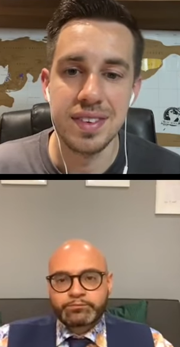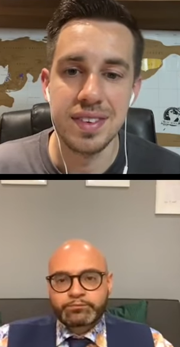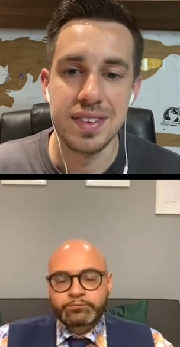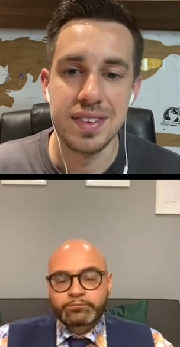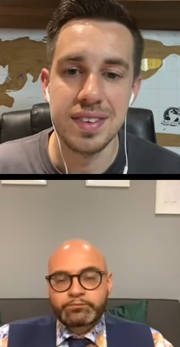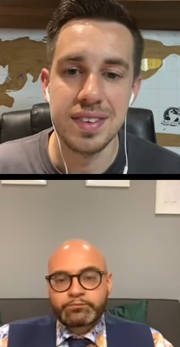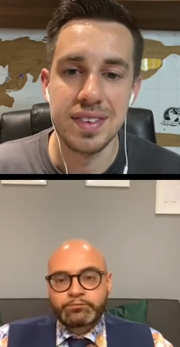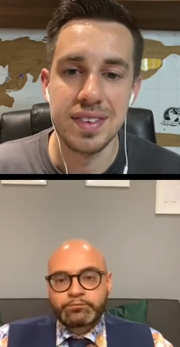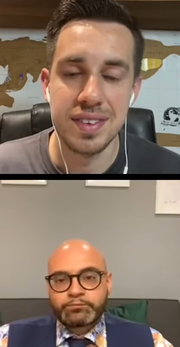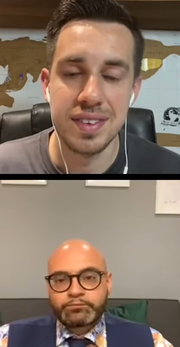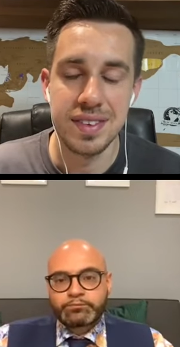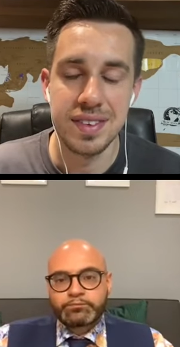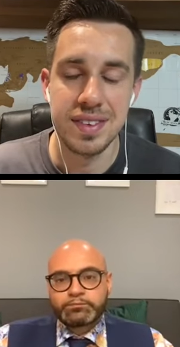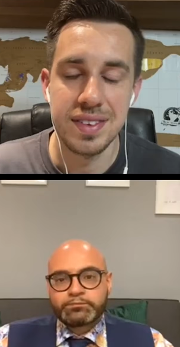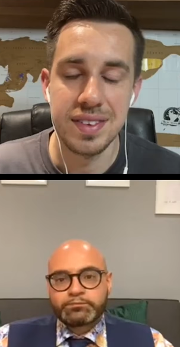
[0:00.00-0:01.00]

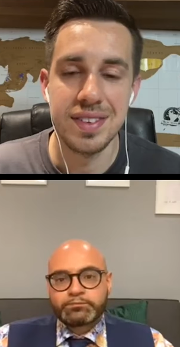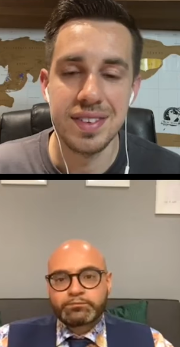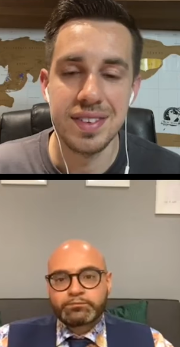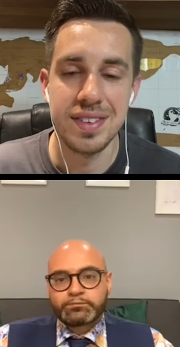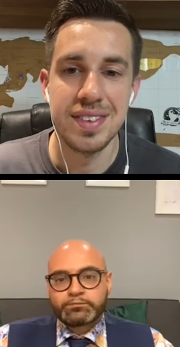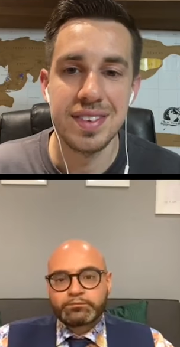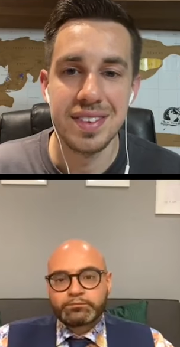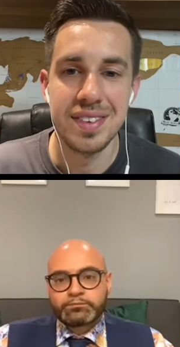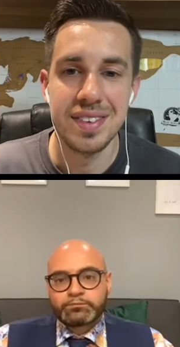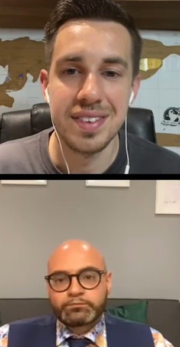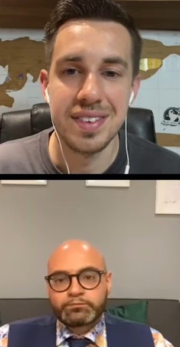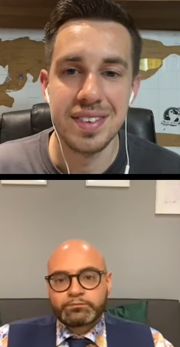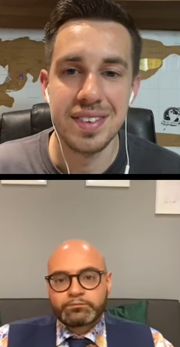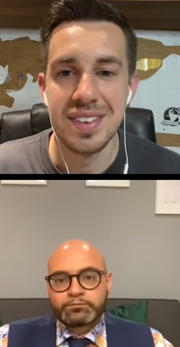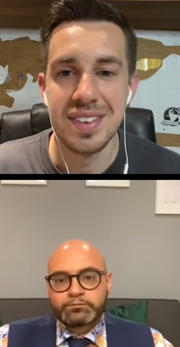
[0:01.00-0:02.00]

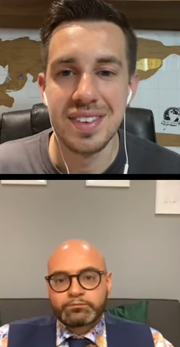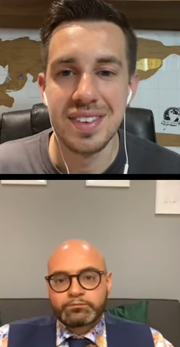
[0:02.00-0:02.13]
Nobody speaks.